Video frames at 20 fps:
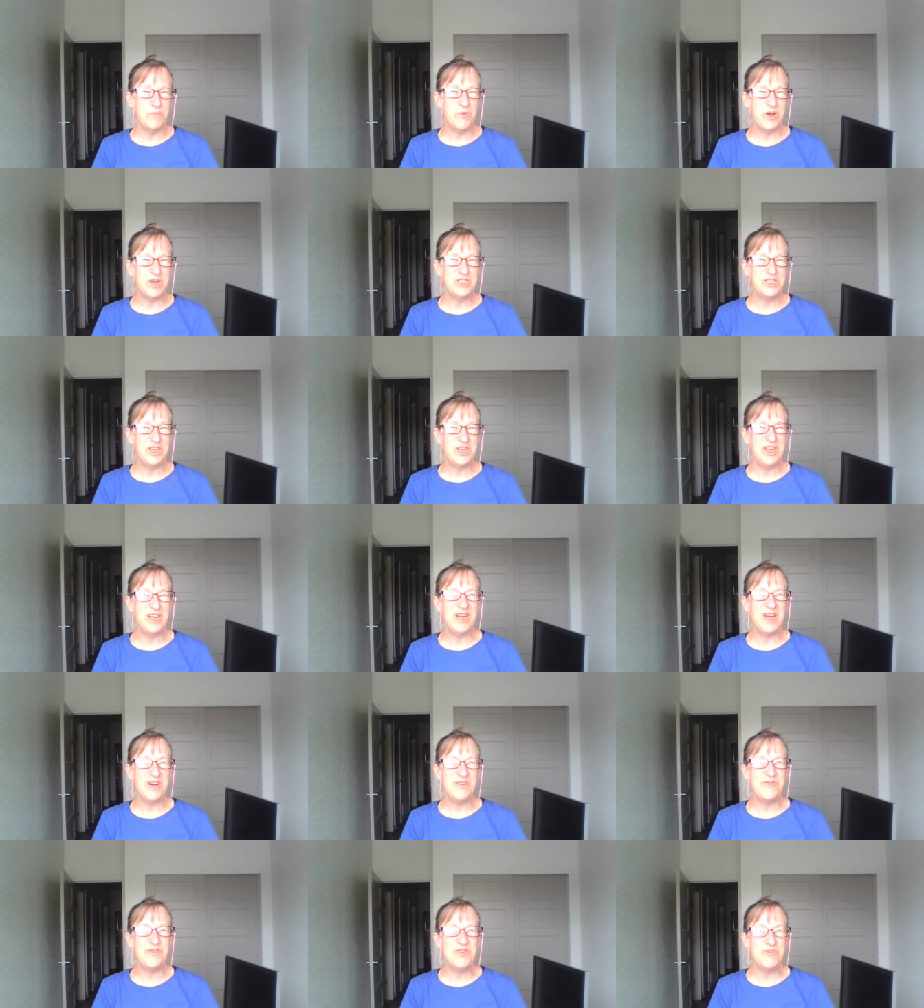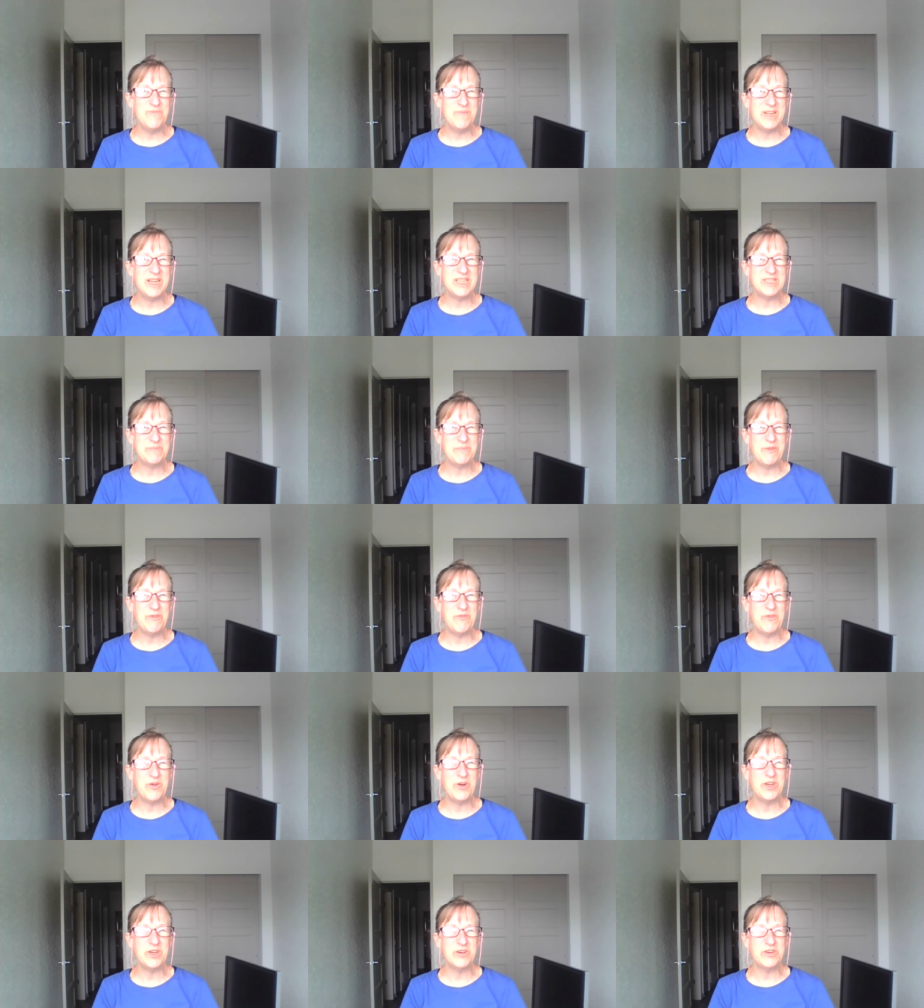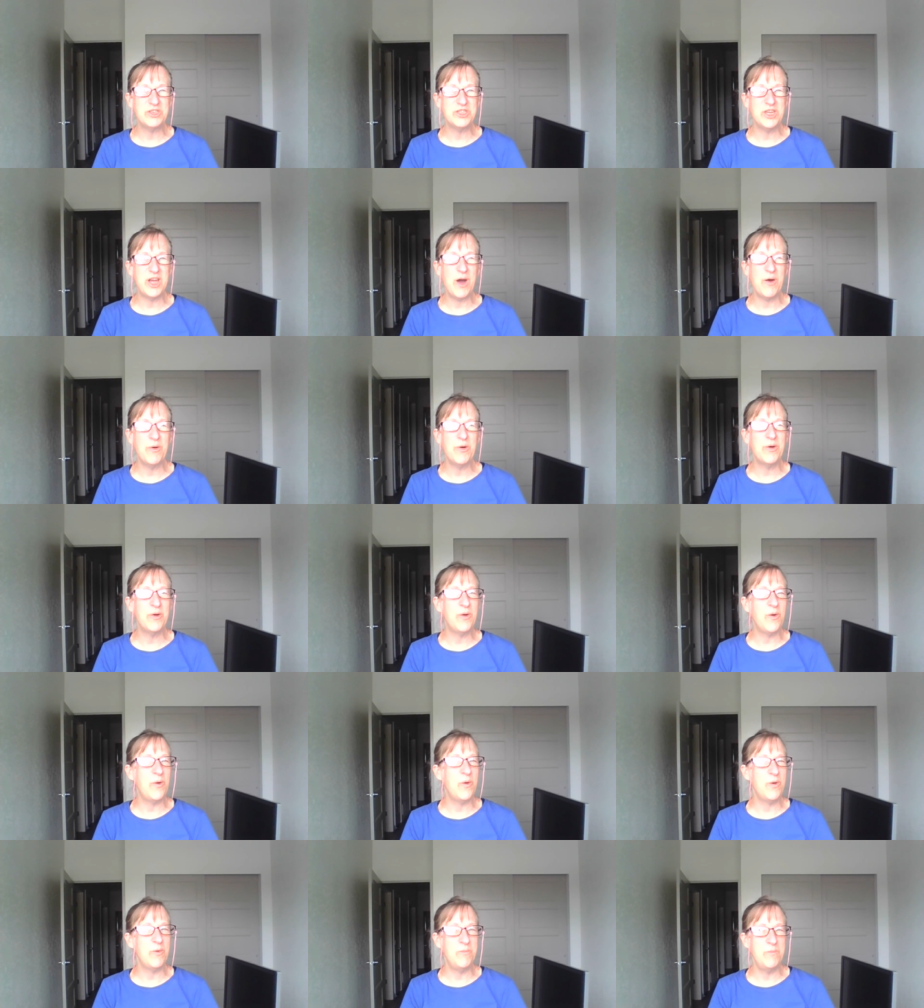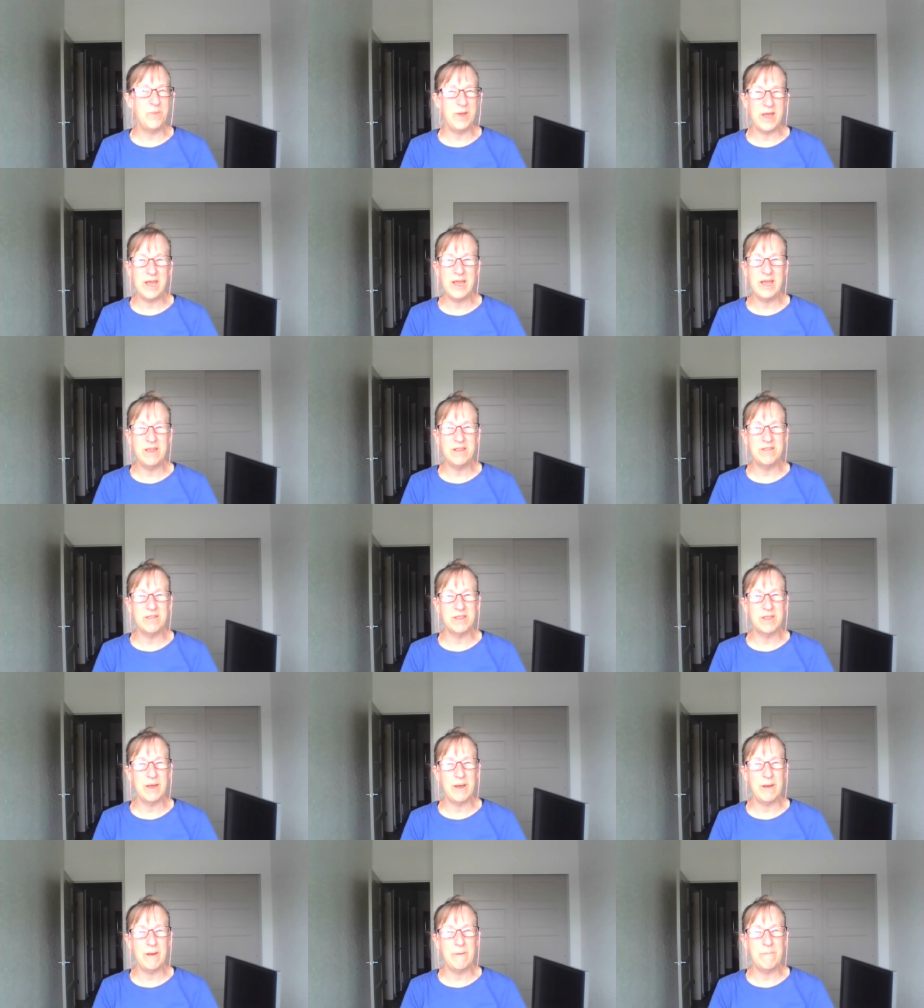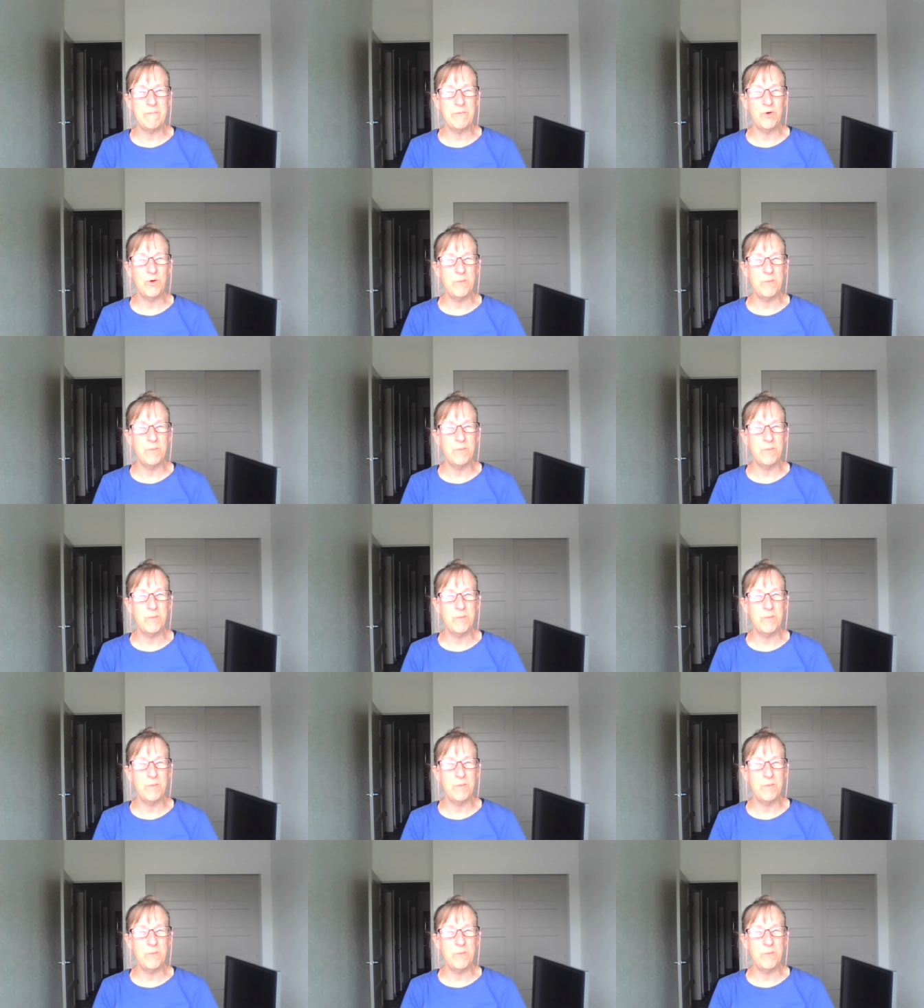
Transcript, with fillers: brushing a few minutes before your shower or bathe um,